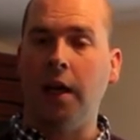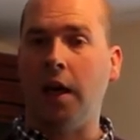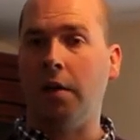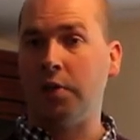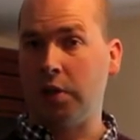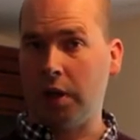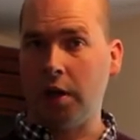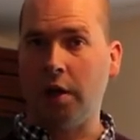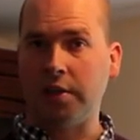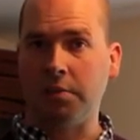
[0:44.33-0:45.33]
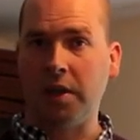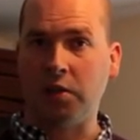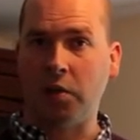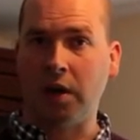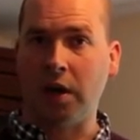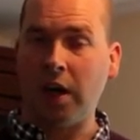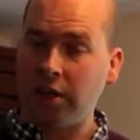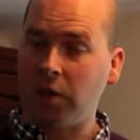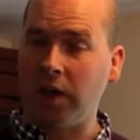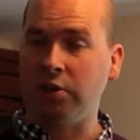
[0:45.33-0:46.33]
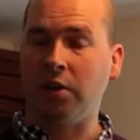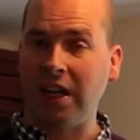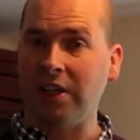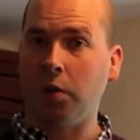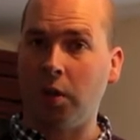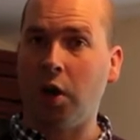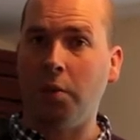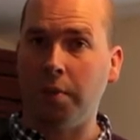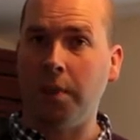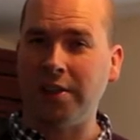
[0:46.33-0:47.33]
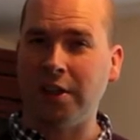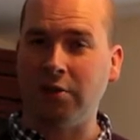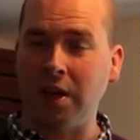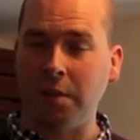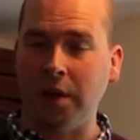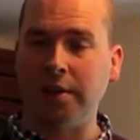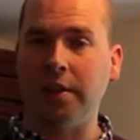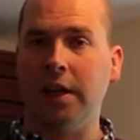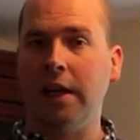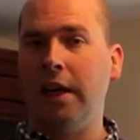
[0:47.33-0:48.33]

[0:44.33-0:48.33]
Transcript: and asks them to enter into a compromise agreement,